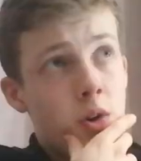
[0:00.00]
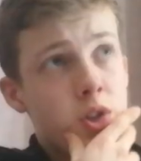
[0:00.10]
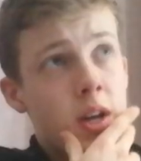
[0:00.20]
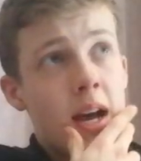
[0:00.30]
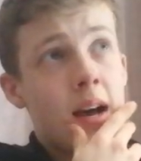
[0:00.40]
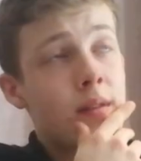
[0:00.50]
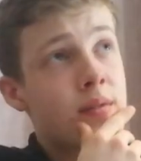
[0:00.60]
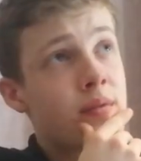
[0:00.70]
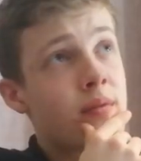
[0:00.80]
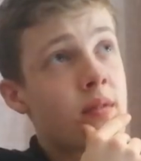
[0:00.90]
also
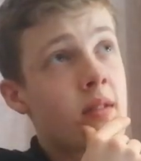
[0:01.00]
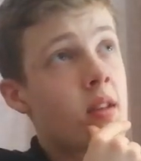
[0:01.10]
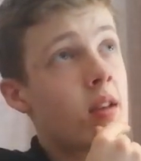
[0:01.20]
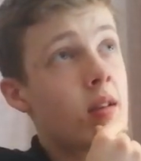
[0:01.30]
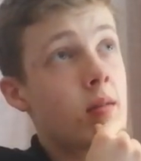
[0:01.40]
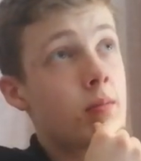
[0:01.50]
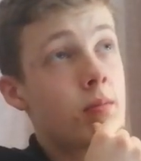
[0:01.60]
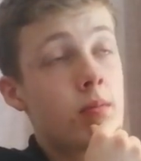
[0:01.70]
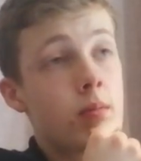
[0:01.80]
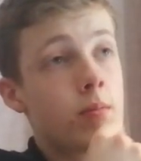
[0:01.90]
have the
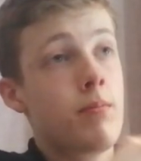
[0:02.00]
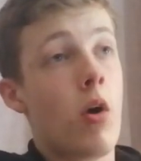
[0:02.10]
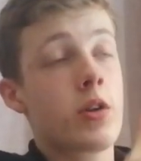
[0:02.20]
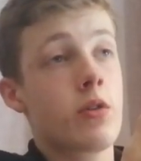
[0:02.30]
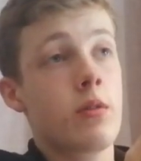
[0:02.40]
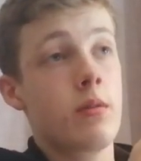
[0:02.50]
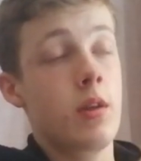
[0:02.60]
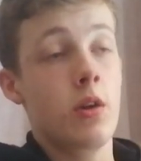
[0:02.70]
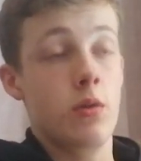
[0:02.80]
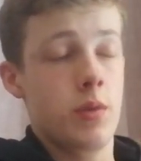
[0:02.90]
modern,
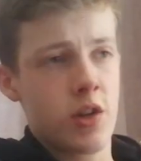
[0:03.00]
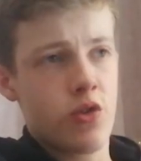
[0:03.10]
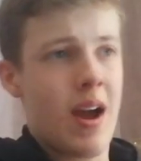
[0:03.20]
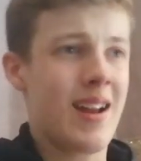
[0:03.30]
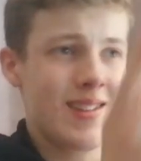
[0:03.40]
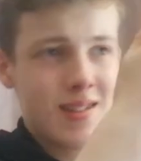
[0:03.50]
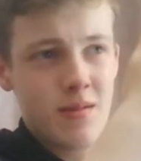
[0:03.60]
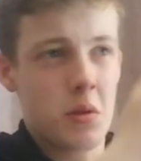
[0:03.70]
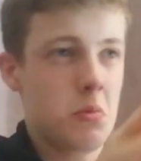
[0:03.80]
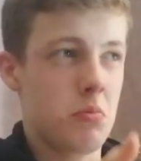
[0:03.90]
you know, with the trans
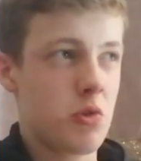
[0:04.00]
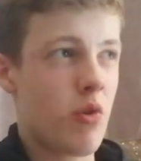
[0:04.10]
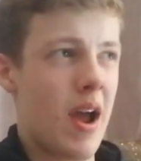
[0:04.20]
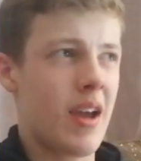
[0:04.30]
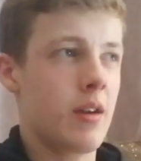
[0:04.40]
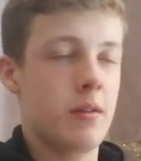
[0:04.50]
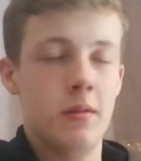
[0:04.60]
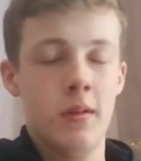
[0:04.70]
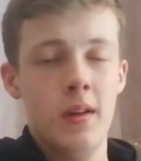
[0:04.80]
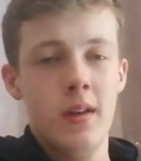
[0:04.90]

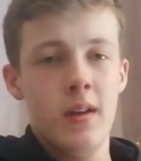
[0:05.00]
triangle,